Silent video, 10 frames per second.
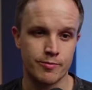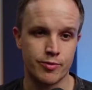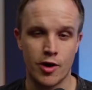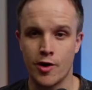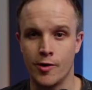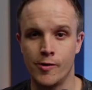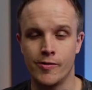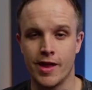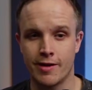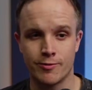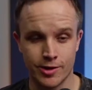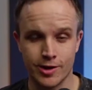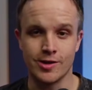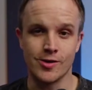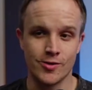pro that
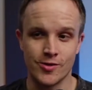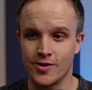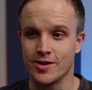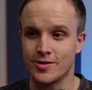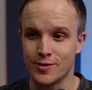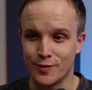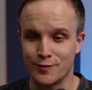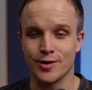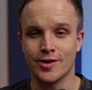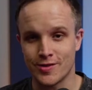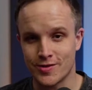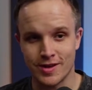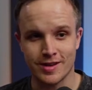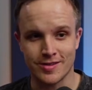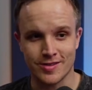really uses it to the fullest
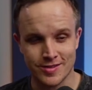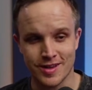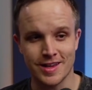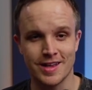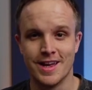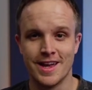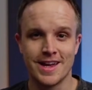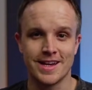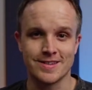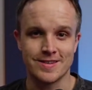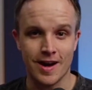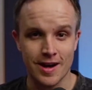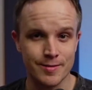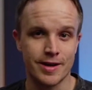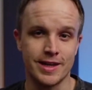extent and
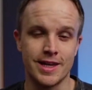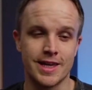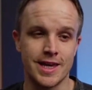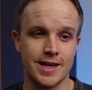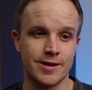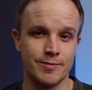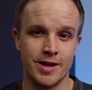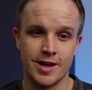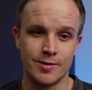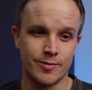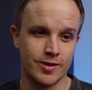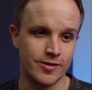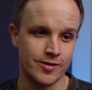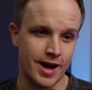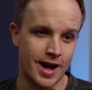talk about Ecamm,
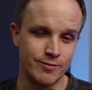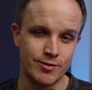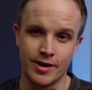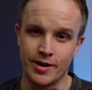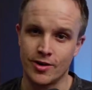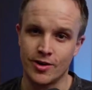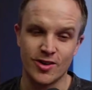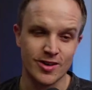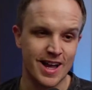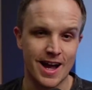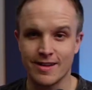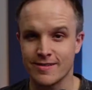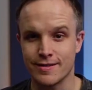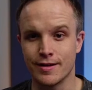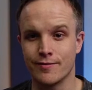because I've done all
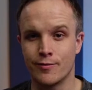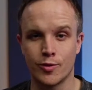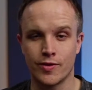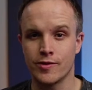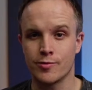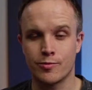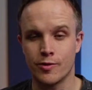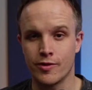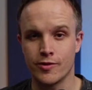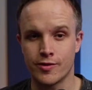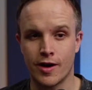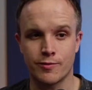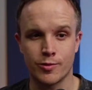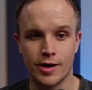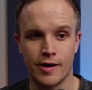kinds of stuff with this
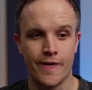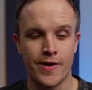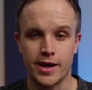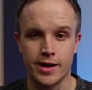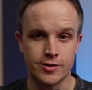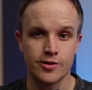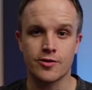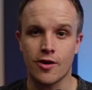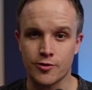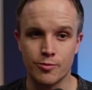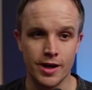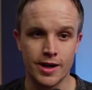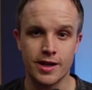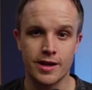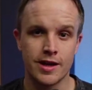software, and it does cost
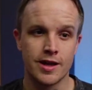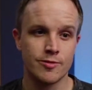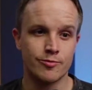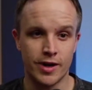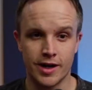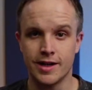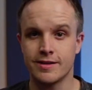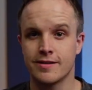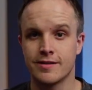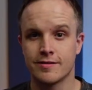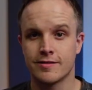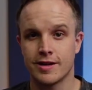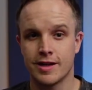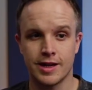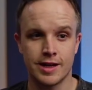money, but
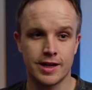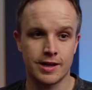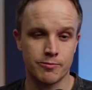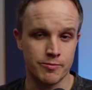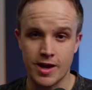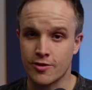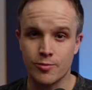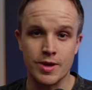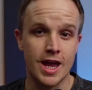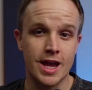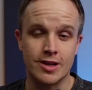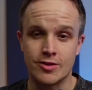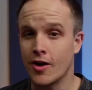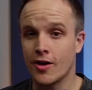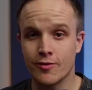it makes me a
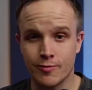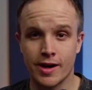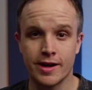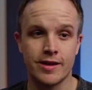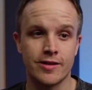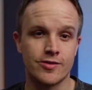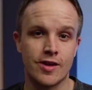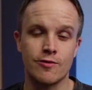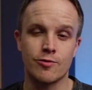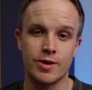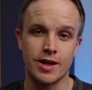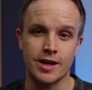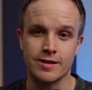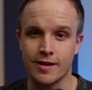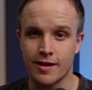ton of money, saves me
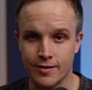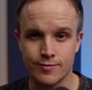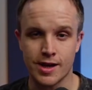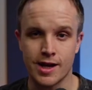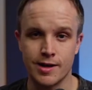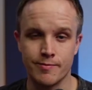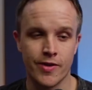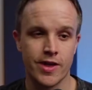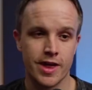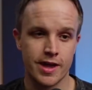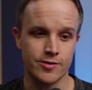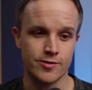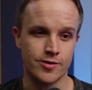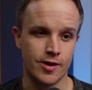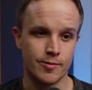a ton of time, and
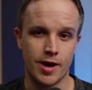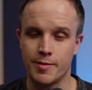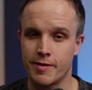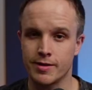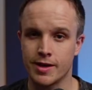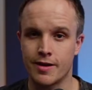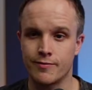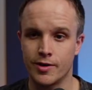so I'm having a lot of